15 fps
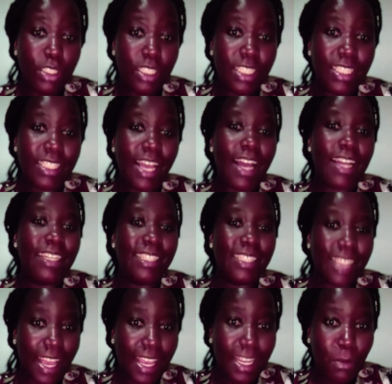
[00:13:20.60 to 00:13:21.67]
are designed
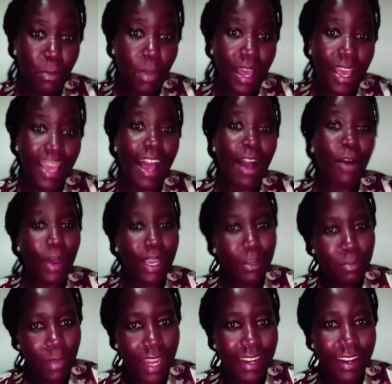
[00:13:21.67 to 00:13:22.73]
by a white man,
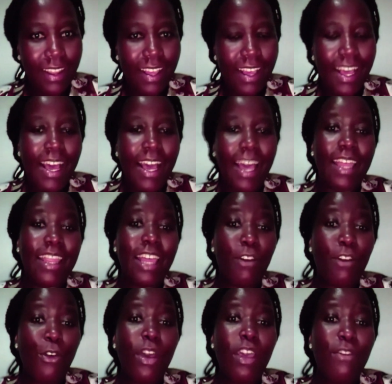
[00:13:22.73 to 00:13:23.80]
and therefore
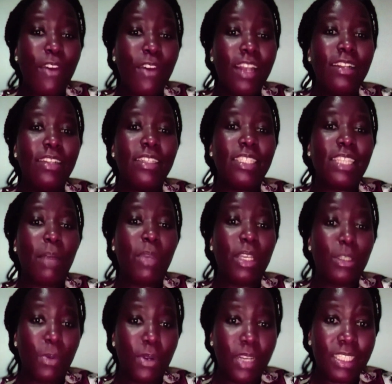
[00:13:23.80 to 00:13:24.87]
even some experiences of